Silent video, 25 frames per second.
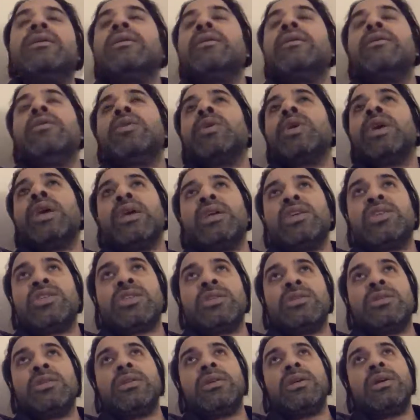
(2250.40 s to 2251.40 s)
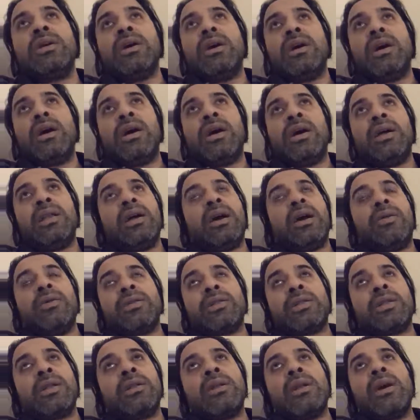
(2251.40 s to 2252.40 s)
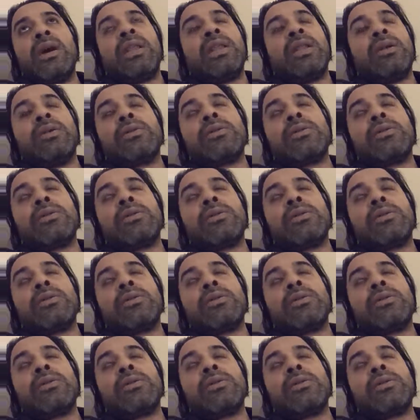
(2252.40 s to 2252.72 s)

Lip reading: location and our sun and